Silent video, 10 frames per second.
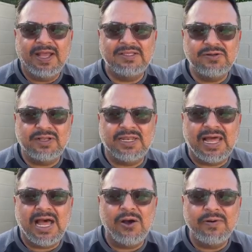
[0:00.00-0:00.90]
and to
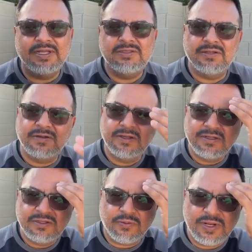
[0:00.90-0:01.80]
allow it to
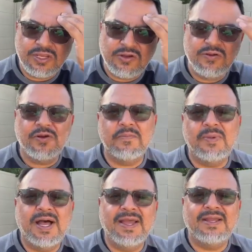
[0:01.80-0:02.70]
renew your
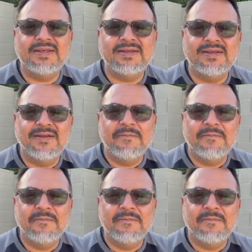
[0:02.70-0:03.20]
mind,